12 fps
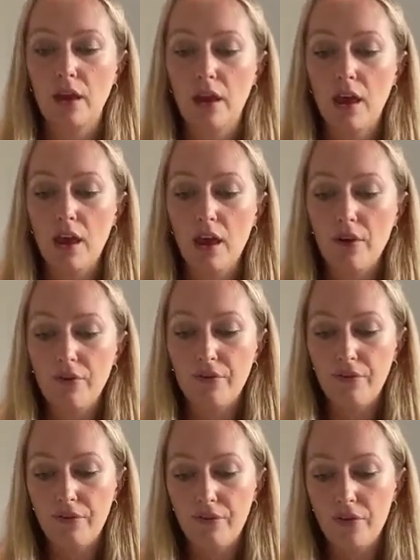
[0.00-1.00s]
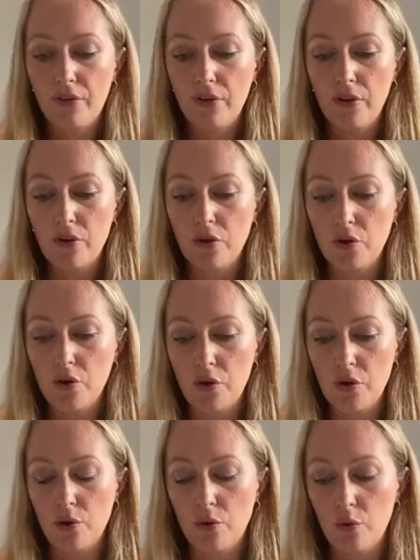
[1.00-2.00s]
if
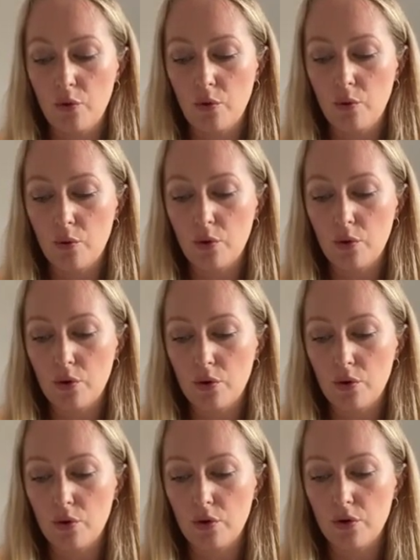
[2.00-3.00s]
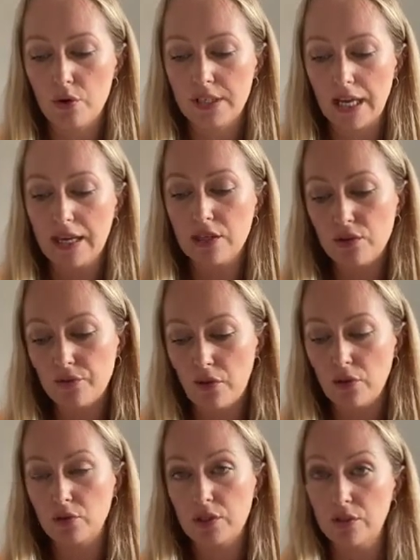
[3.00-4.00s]
you tend to
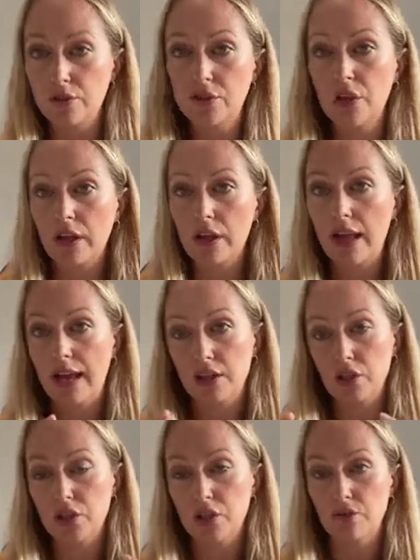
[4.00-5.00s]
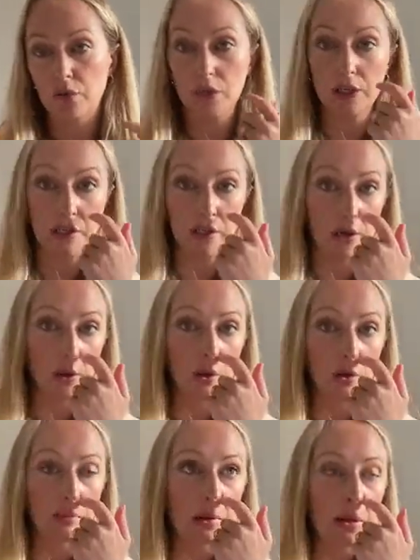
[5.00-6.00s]
find yourself stuck in the anxious avoidant
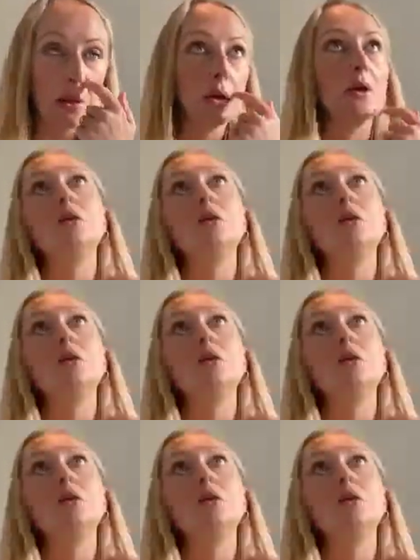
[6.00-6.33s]
loop, you